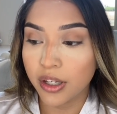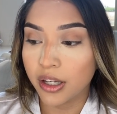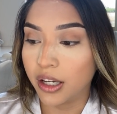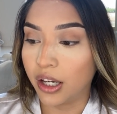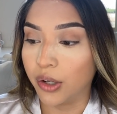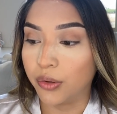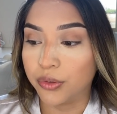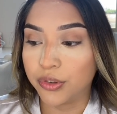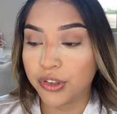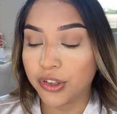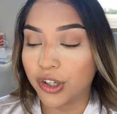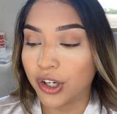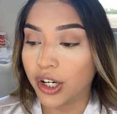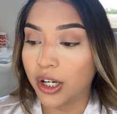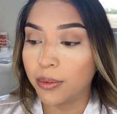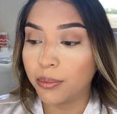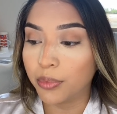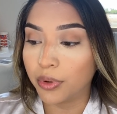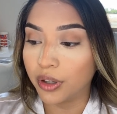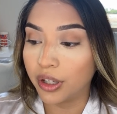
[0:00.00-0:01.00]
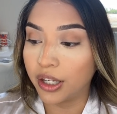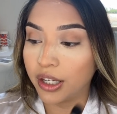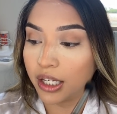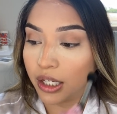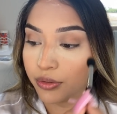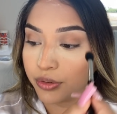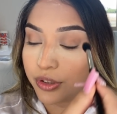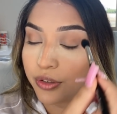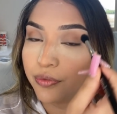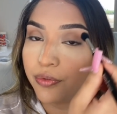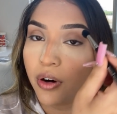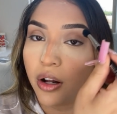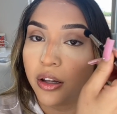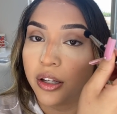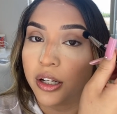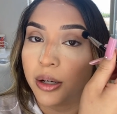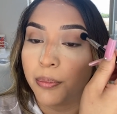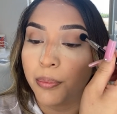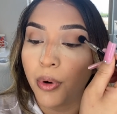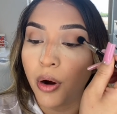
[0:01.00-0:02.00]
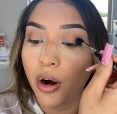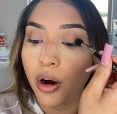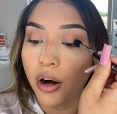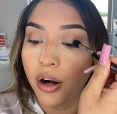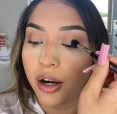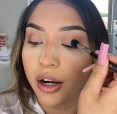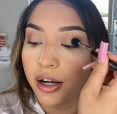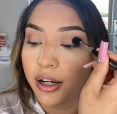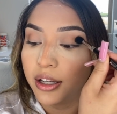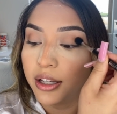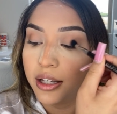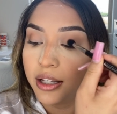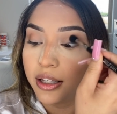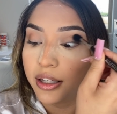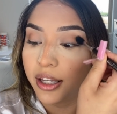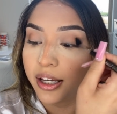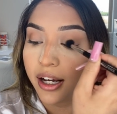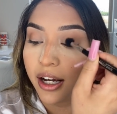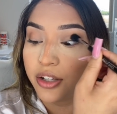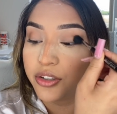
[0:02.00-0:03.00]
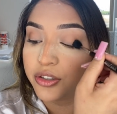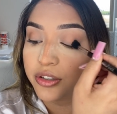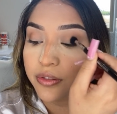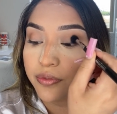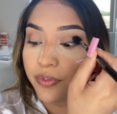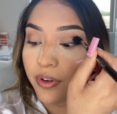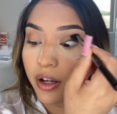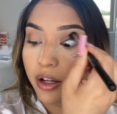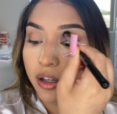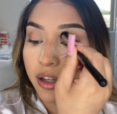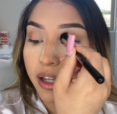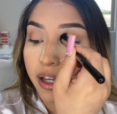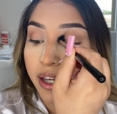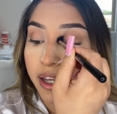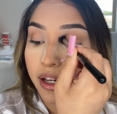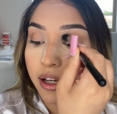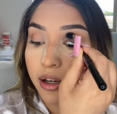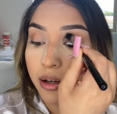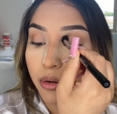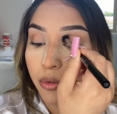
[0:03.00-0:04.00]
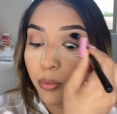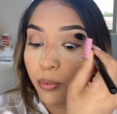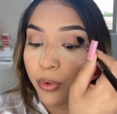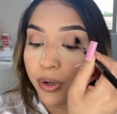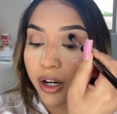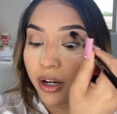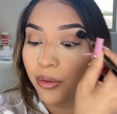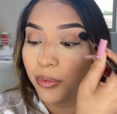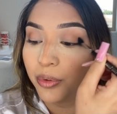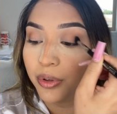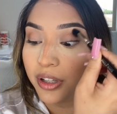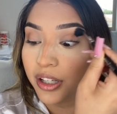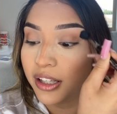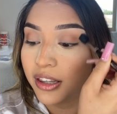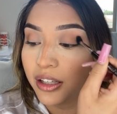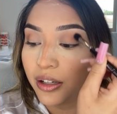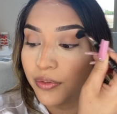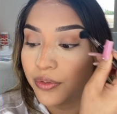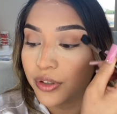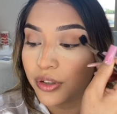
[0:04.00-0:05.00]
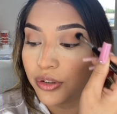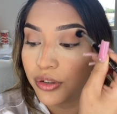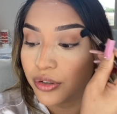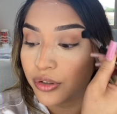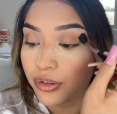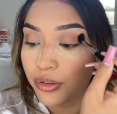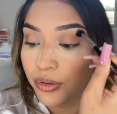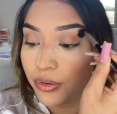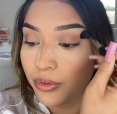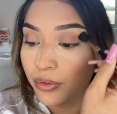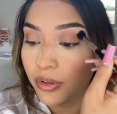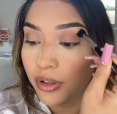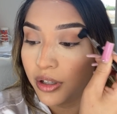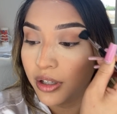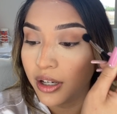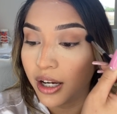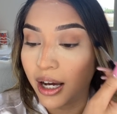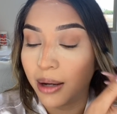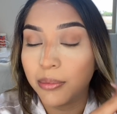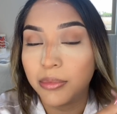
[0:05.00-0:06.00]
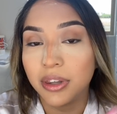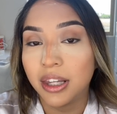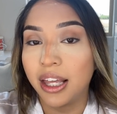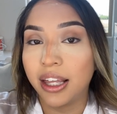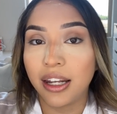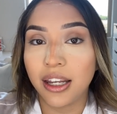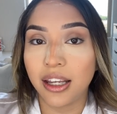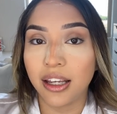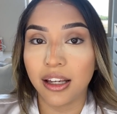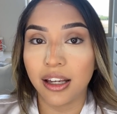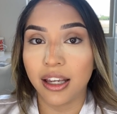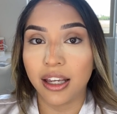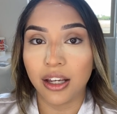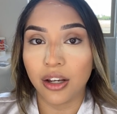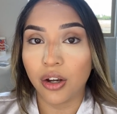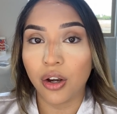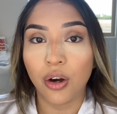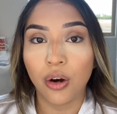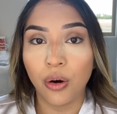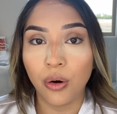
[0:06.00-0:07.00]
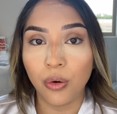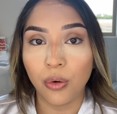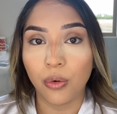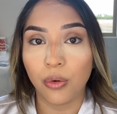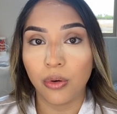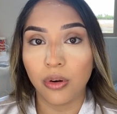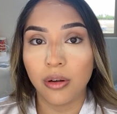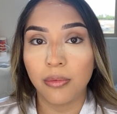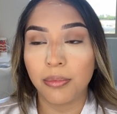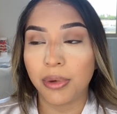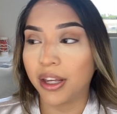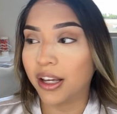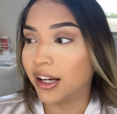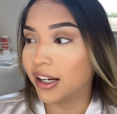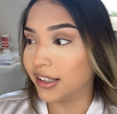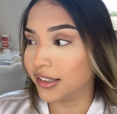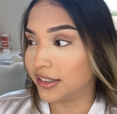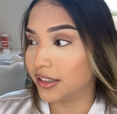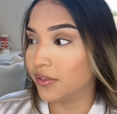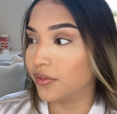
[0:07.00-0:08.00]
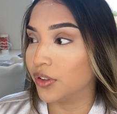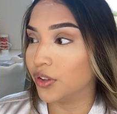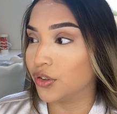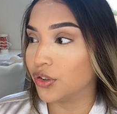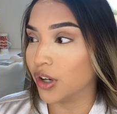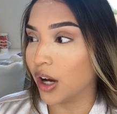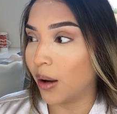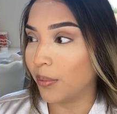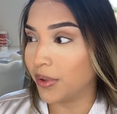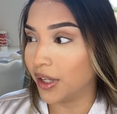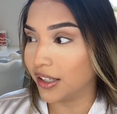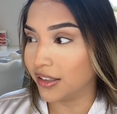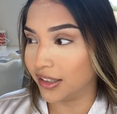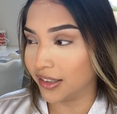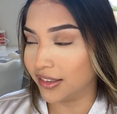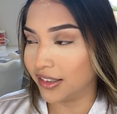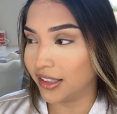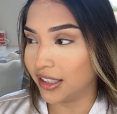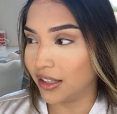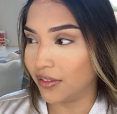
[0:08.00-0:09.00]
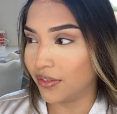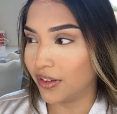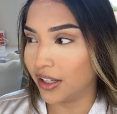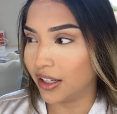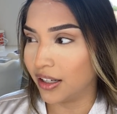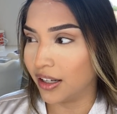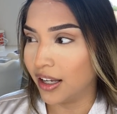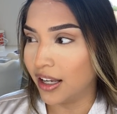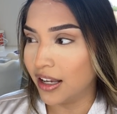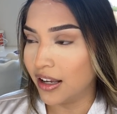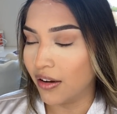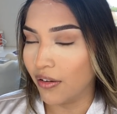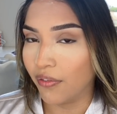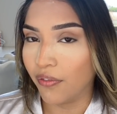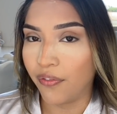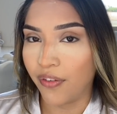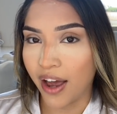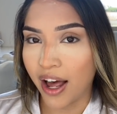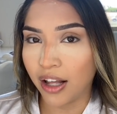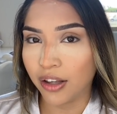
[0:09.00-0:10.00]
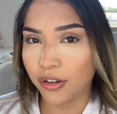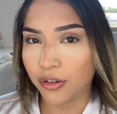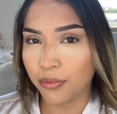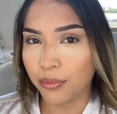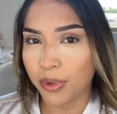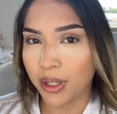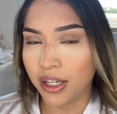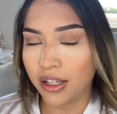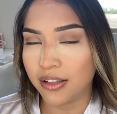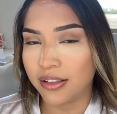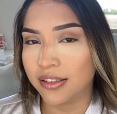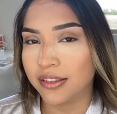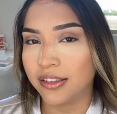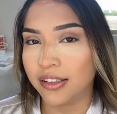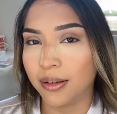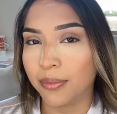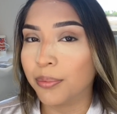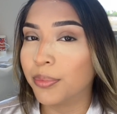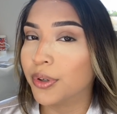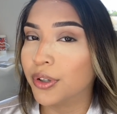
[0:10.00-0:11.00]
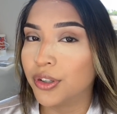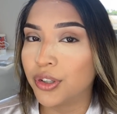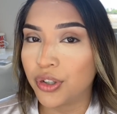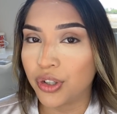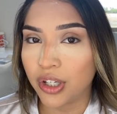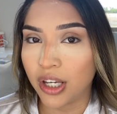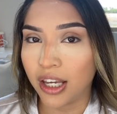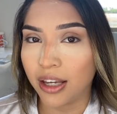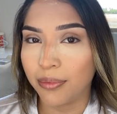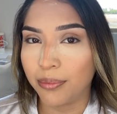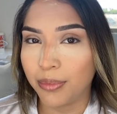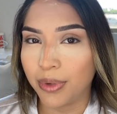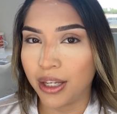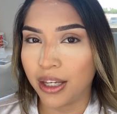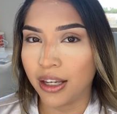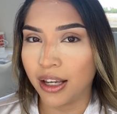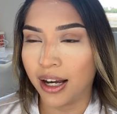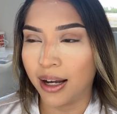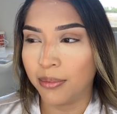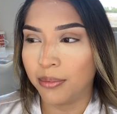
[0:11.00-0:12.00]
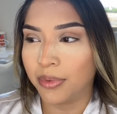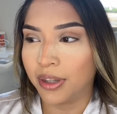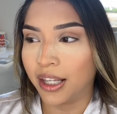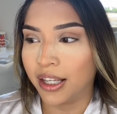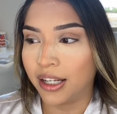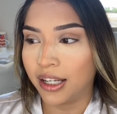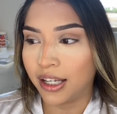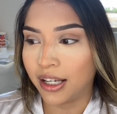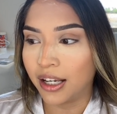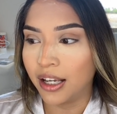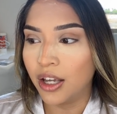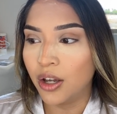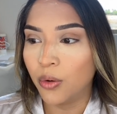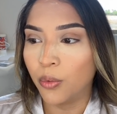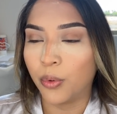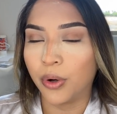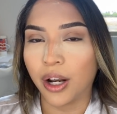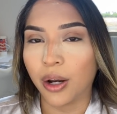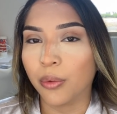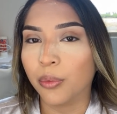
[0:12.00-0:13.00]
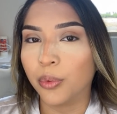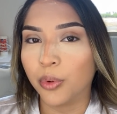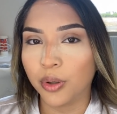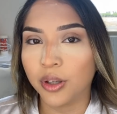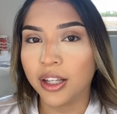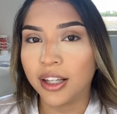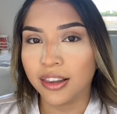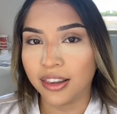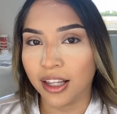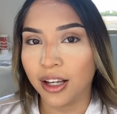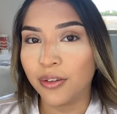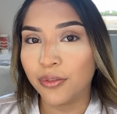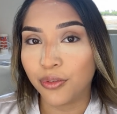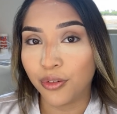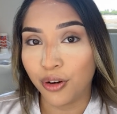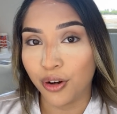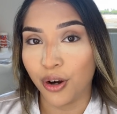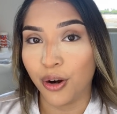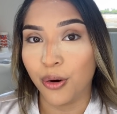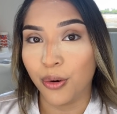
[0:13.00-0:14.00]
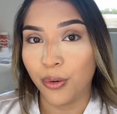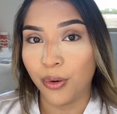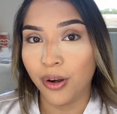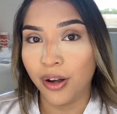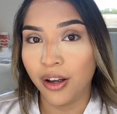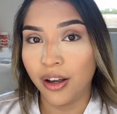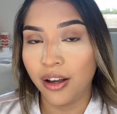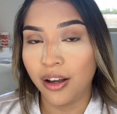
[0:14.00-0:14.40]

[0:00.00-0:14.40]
it was crumbling, it was falling apart. Like I just felt like what I really love to do, I'm letting it go because of a job that doesn't even value me, doesn't appreciate me. I'm letting what I really love go